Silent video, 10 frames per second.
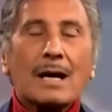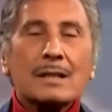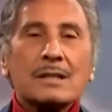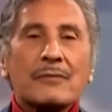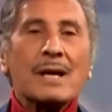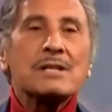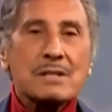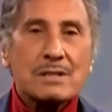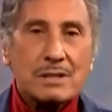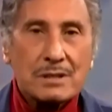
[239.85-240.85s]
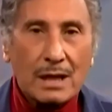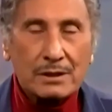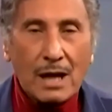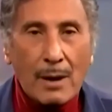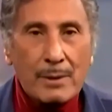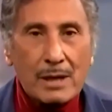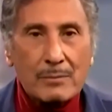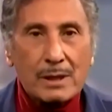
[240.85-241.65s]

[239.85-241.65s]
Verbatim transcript: the evangelist is not coming